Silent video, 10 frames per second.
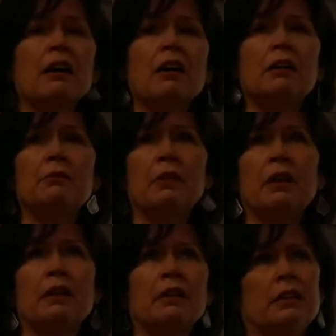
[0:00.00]
I call them,
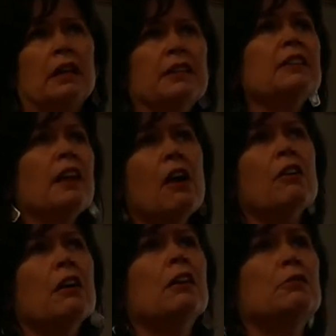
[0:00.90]
and I think they
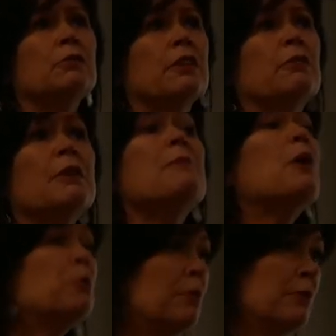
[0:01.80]
are called the
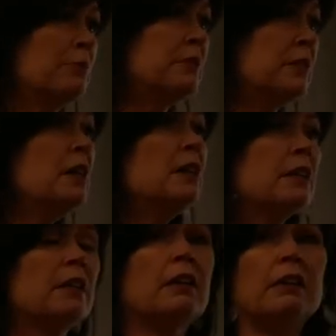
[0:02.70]
remote rooms.
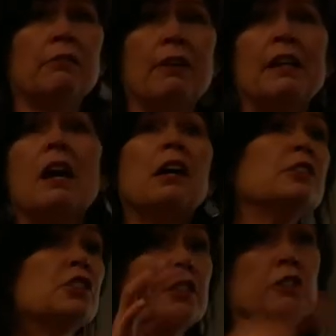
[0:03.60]
The
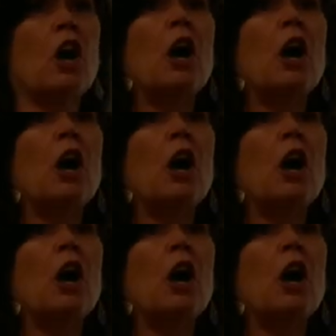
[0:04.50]
radiologist is